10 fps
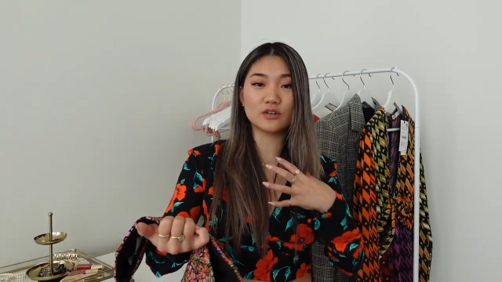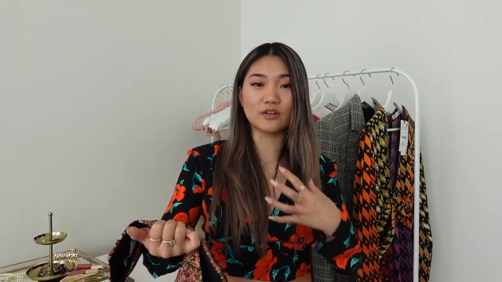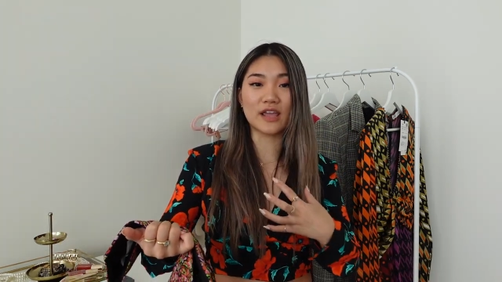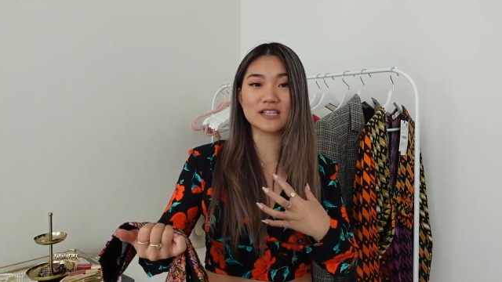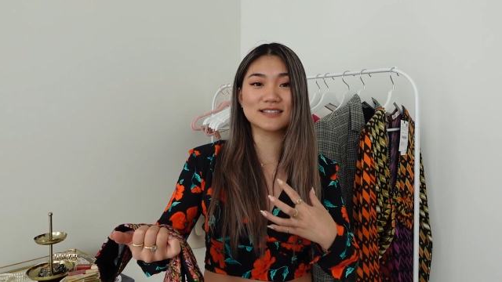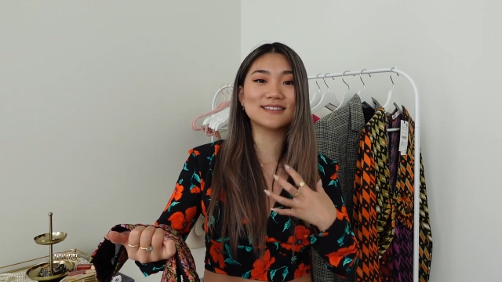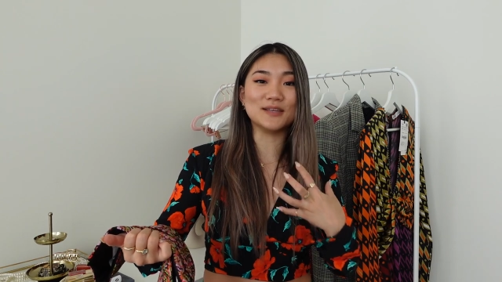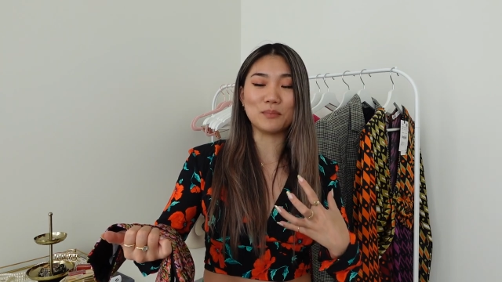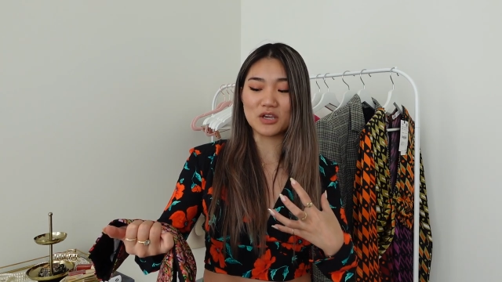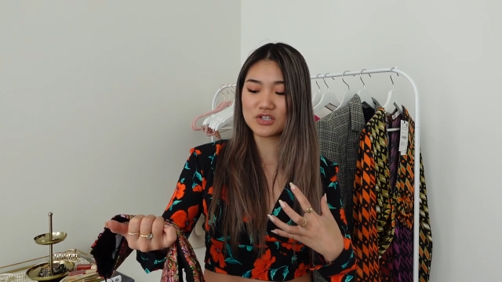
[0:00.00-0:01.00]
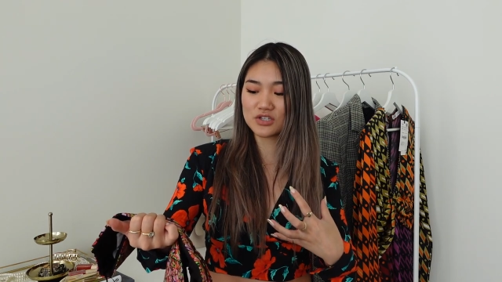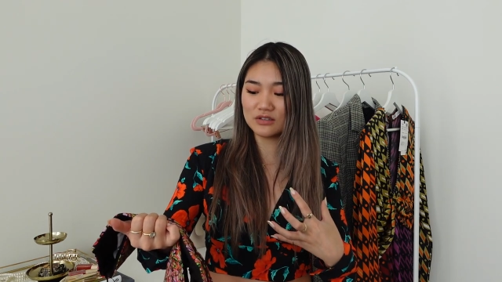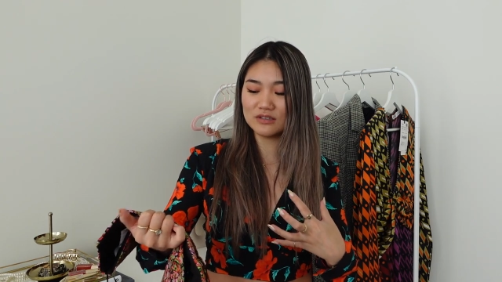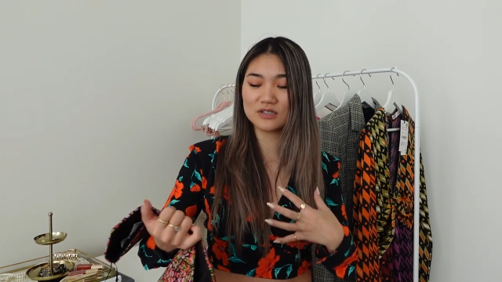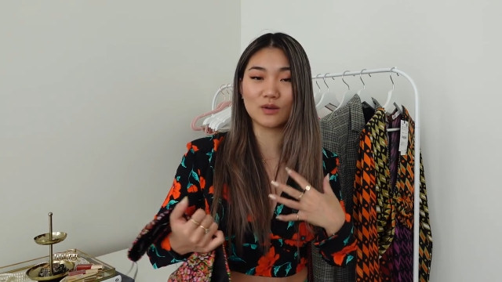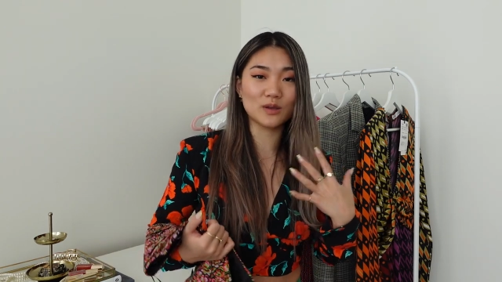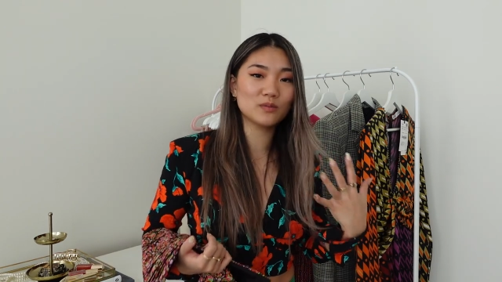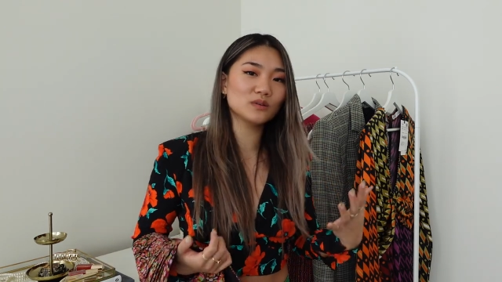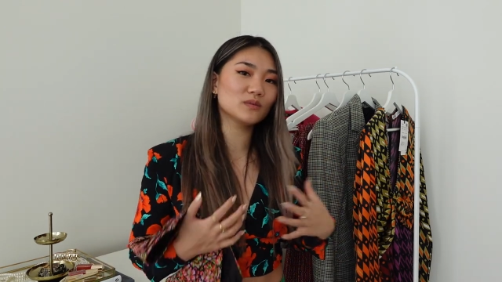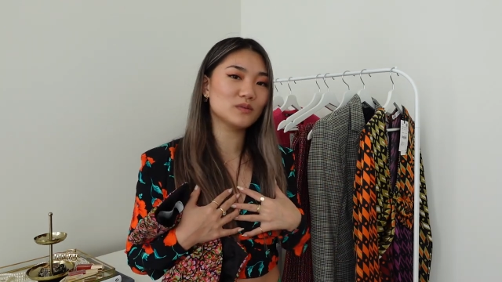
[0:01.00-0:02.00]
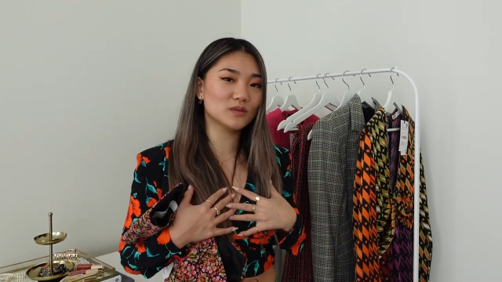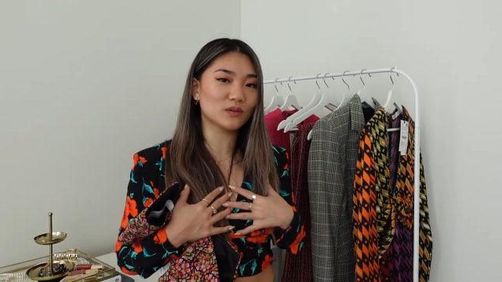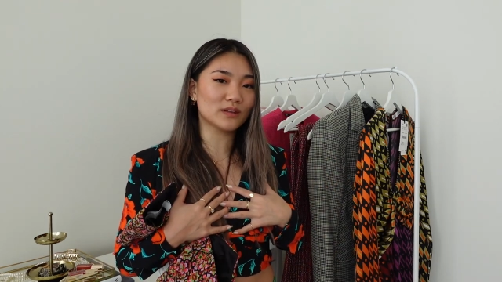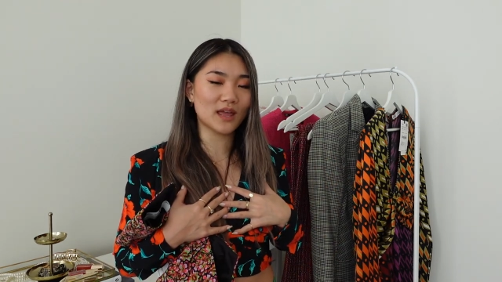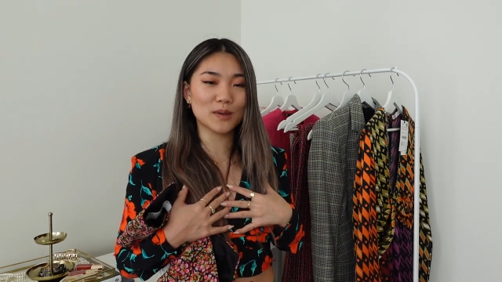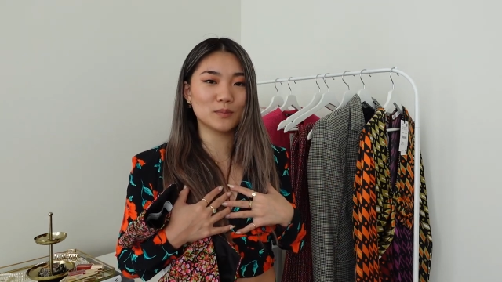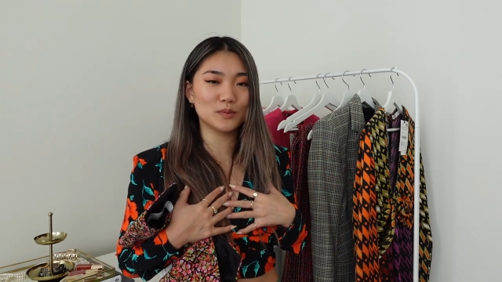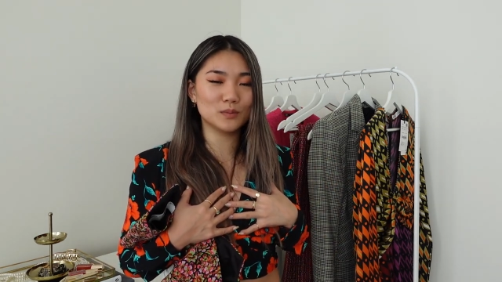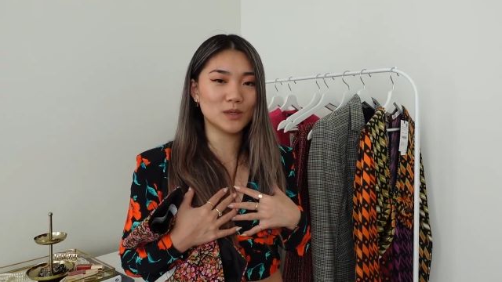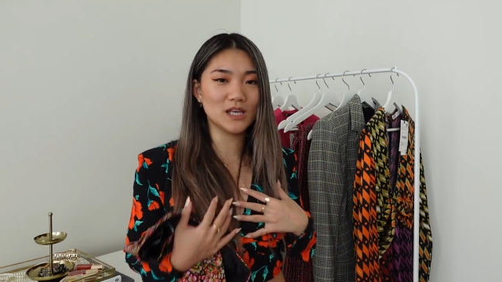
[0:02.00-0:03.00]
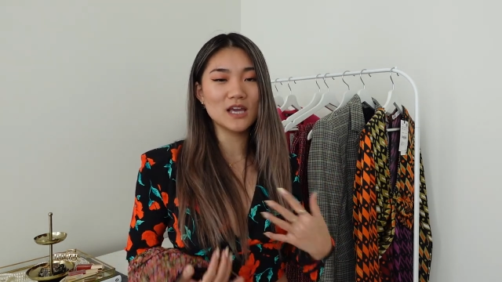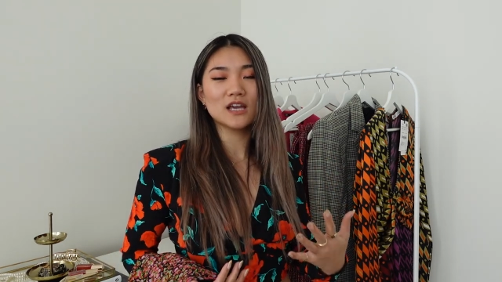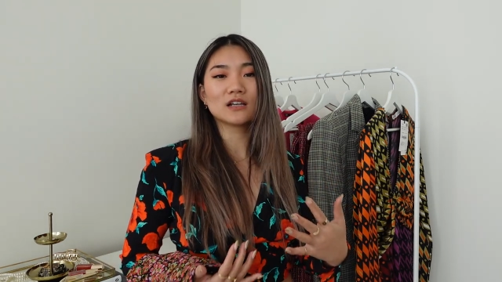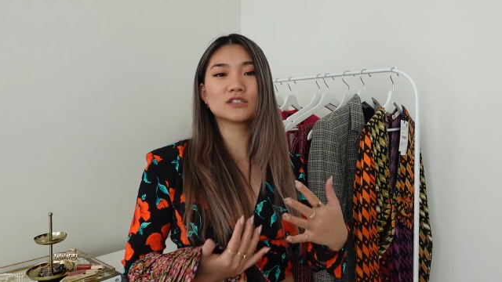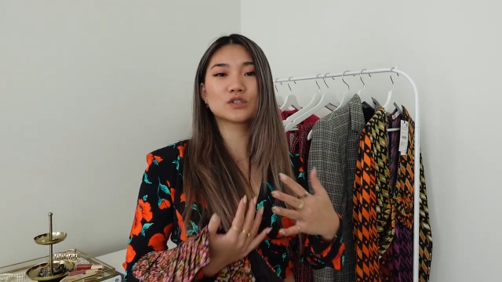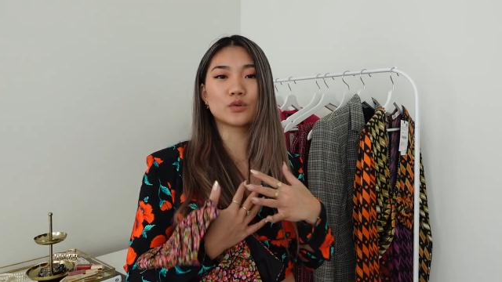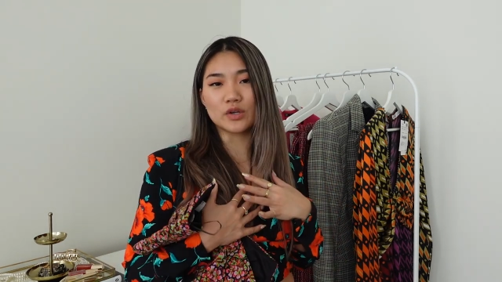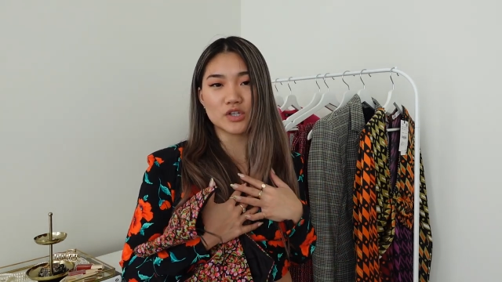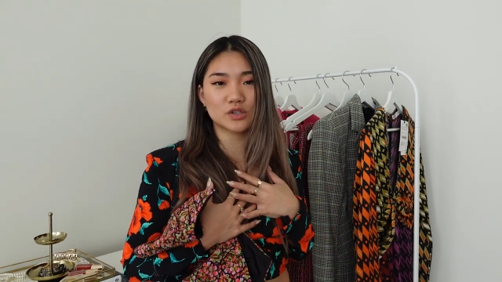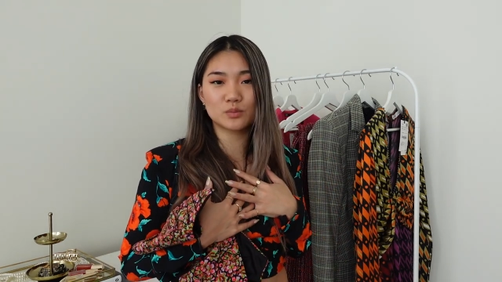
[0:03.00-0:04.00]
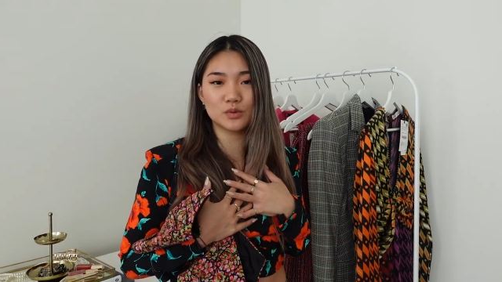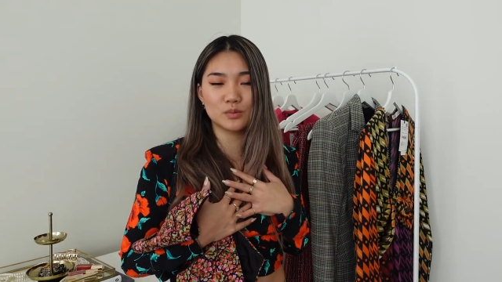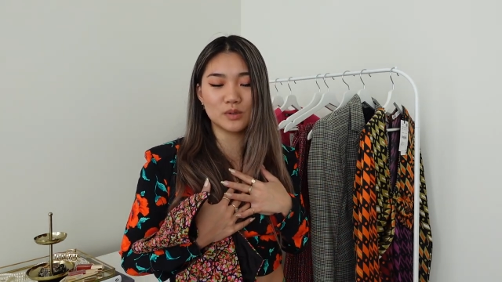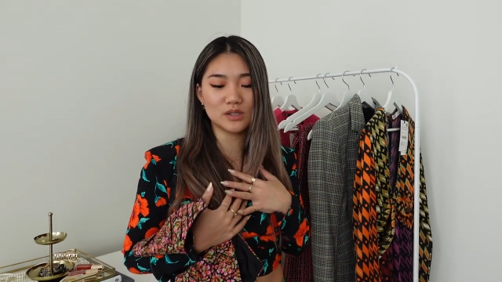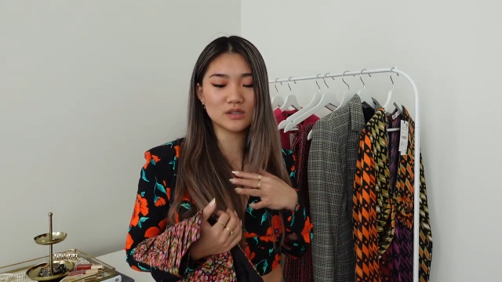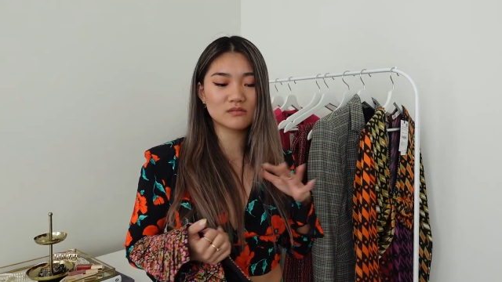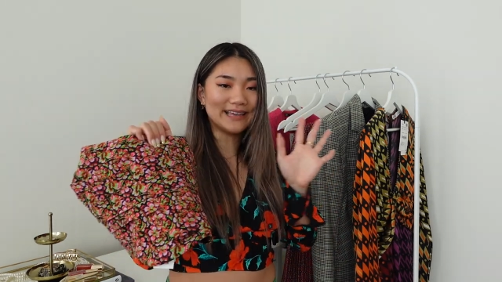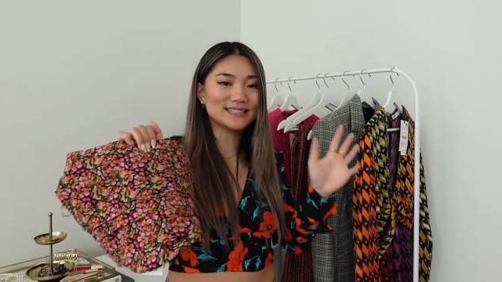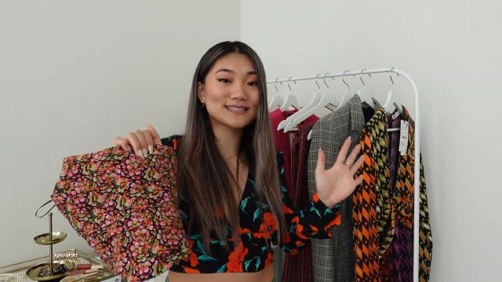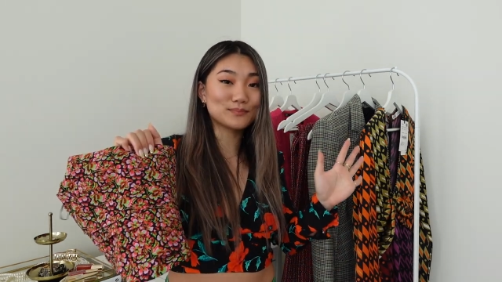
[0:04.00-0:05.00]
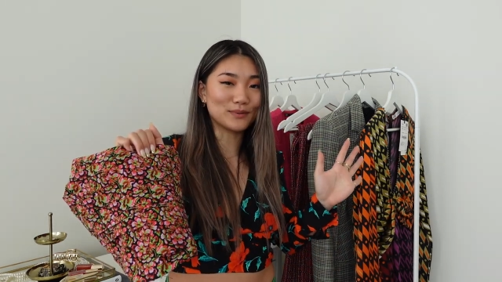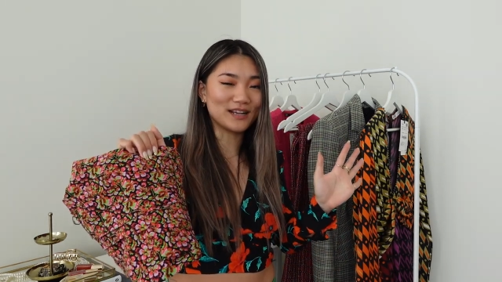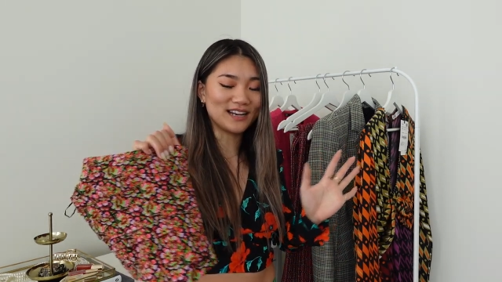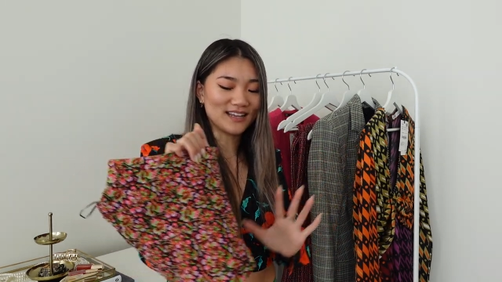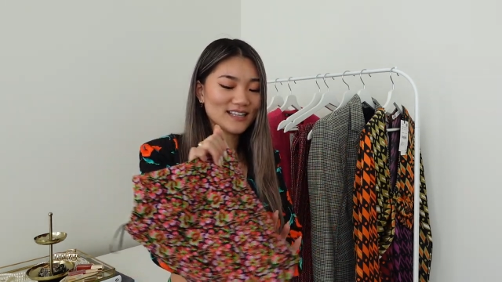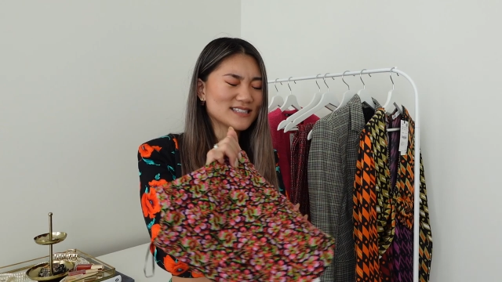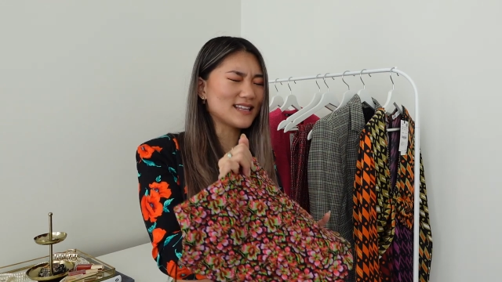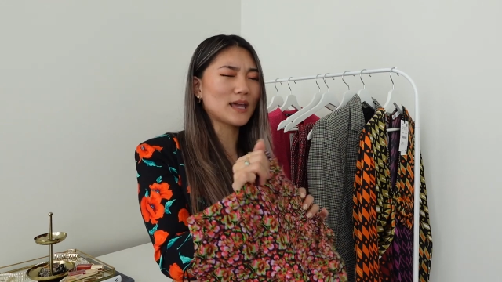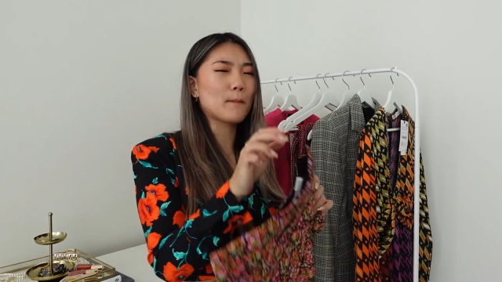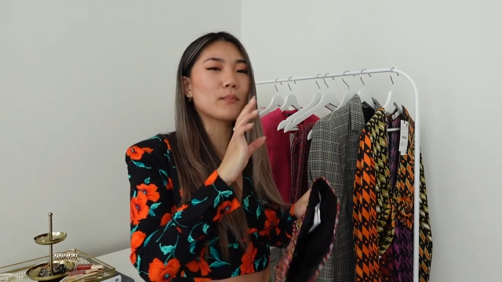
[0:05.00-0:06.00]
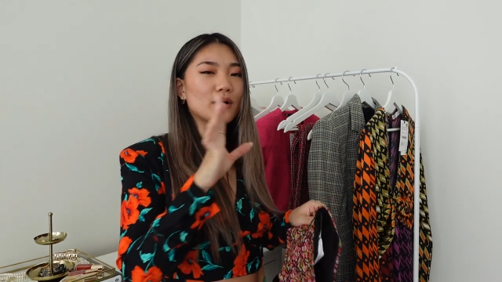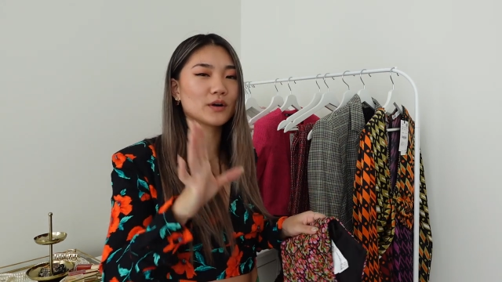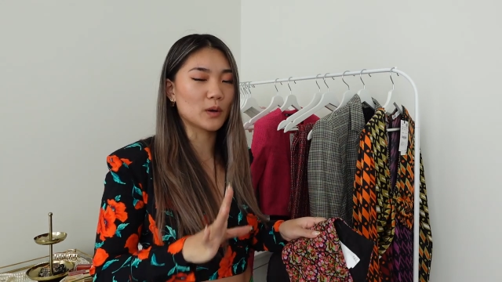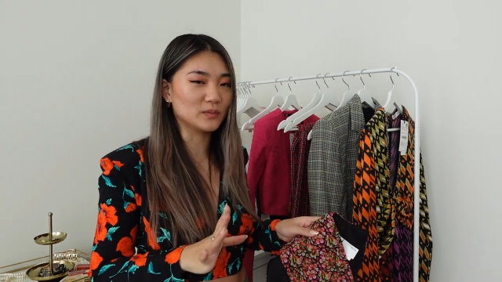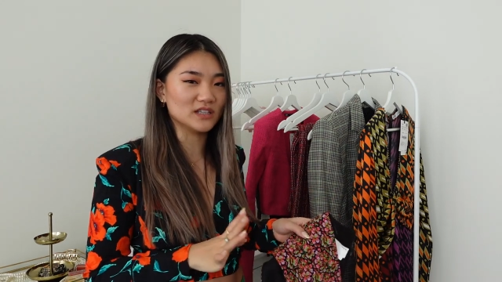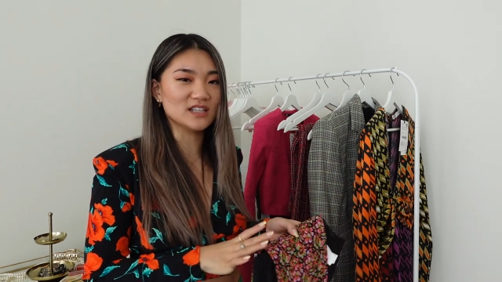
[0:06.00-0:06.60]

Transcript: Creates dimension. So even if you don't have squished boobies, it's pretty. It's like a part of the